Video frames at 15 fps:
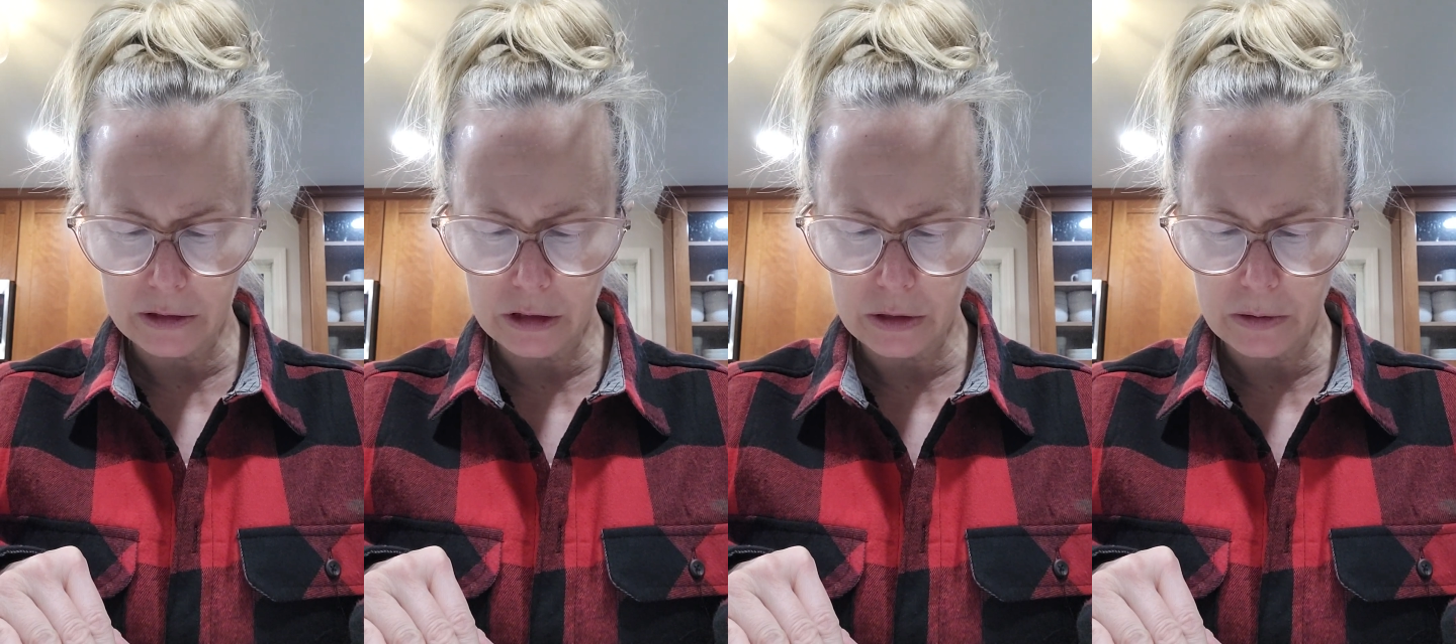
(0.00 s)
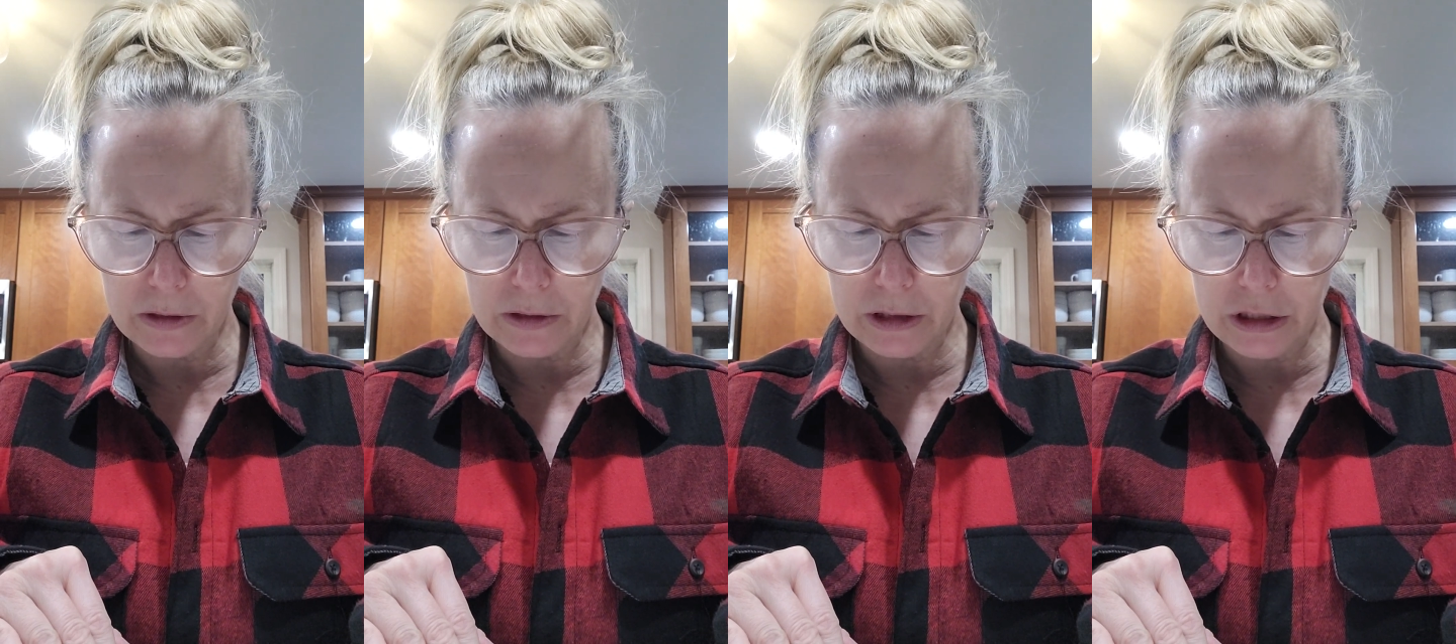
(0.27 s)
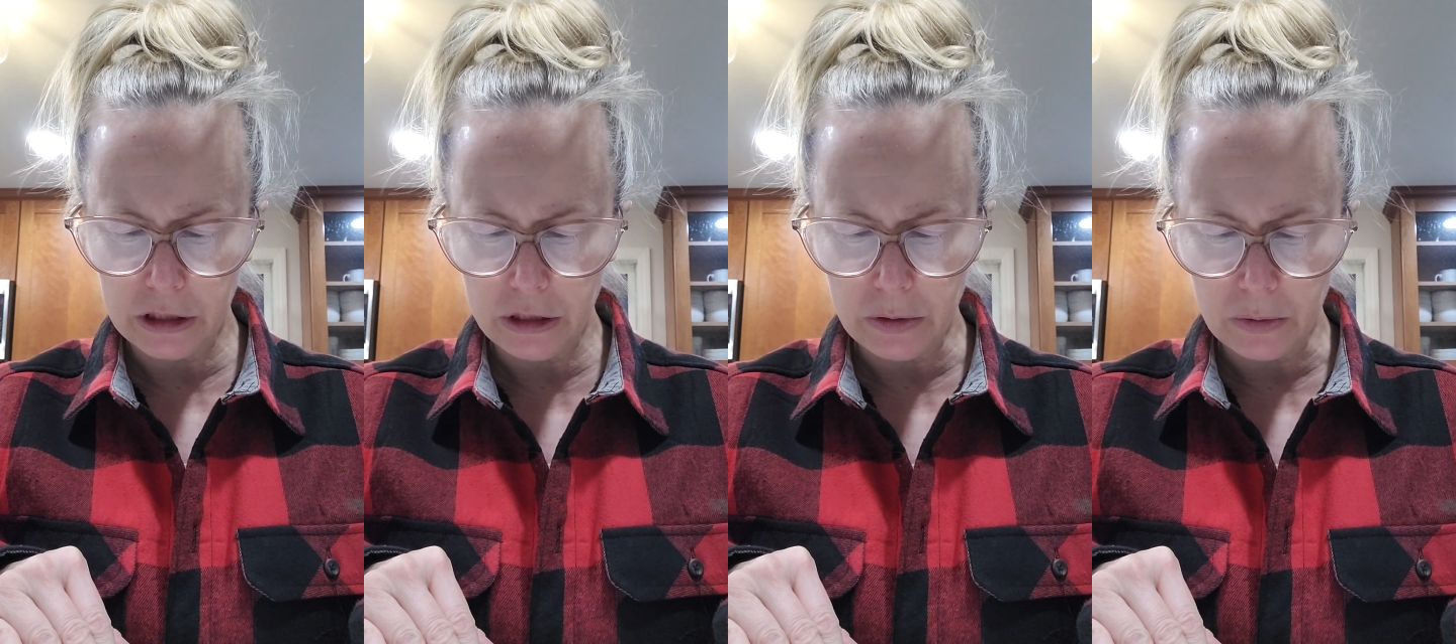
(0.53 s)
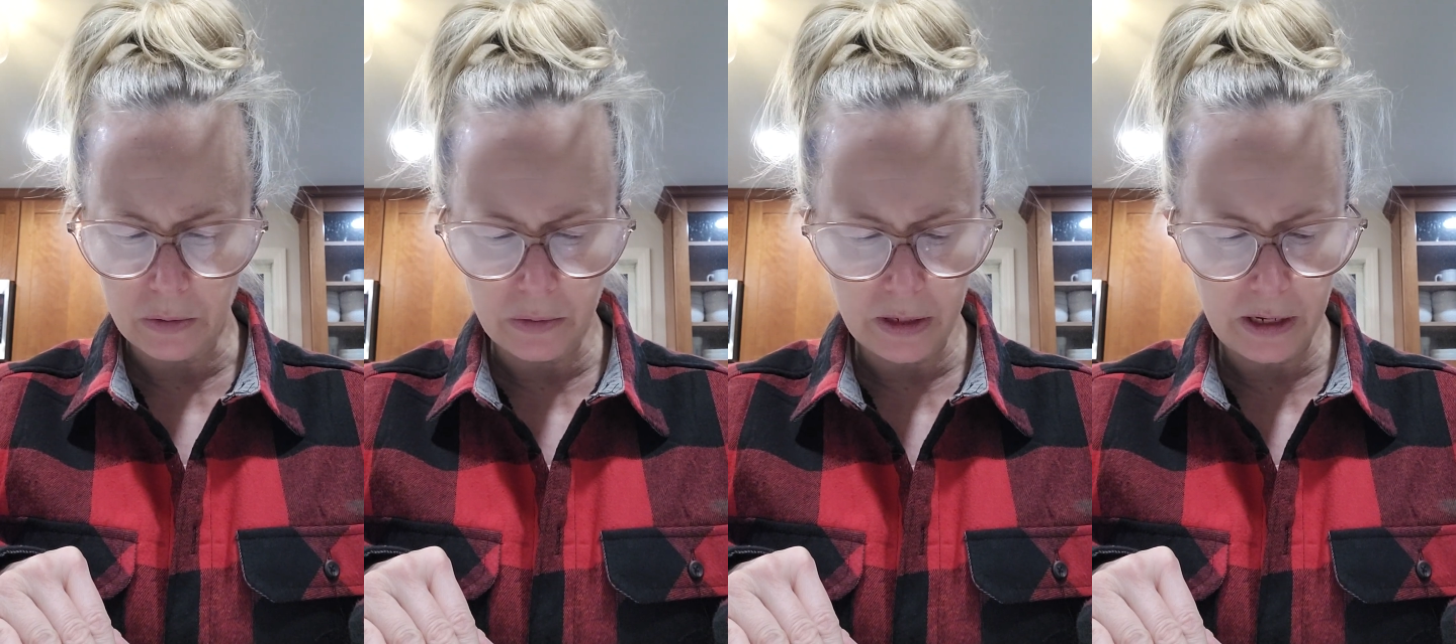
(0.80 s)
toward
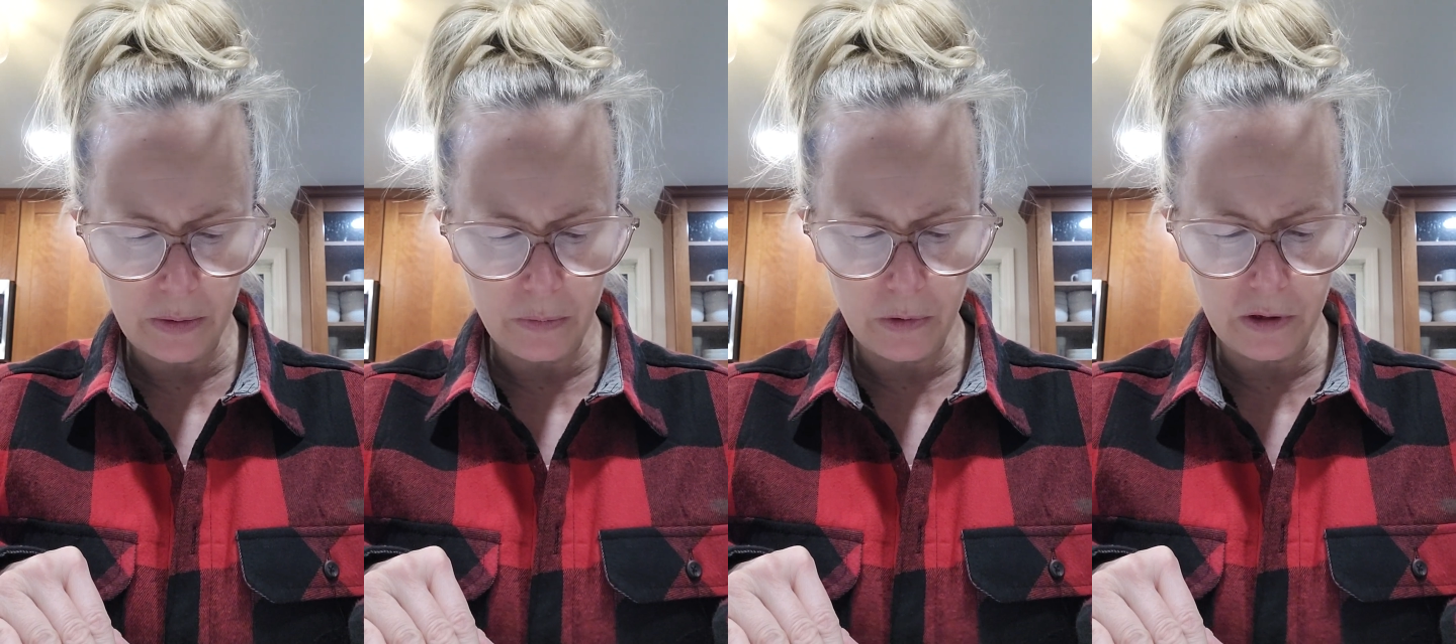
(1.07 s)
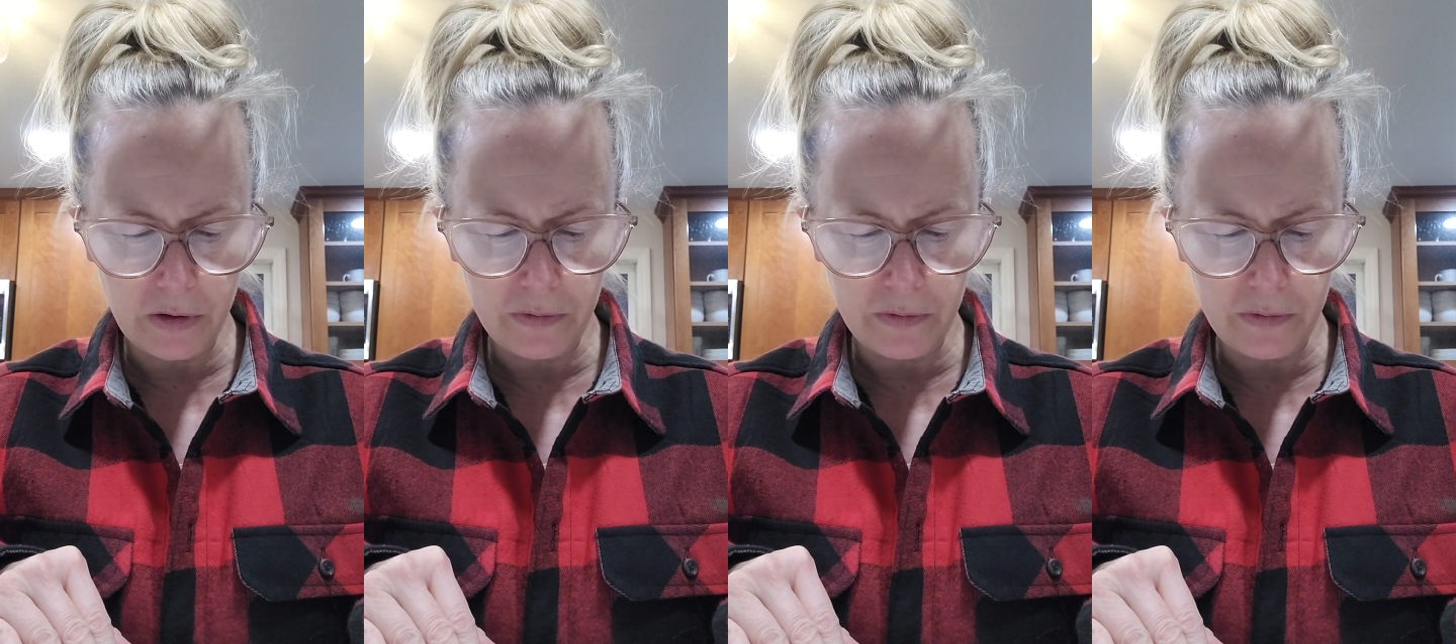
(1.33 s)
you and will